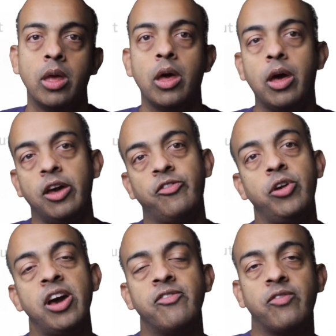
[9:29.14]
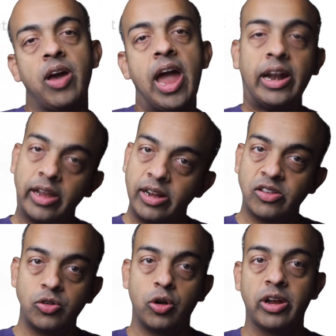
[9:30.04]
If you have AND
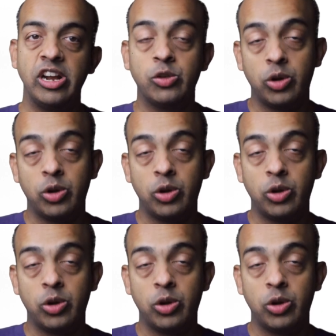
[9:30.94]
gates and OR gates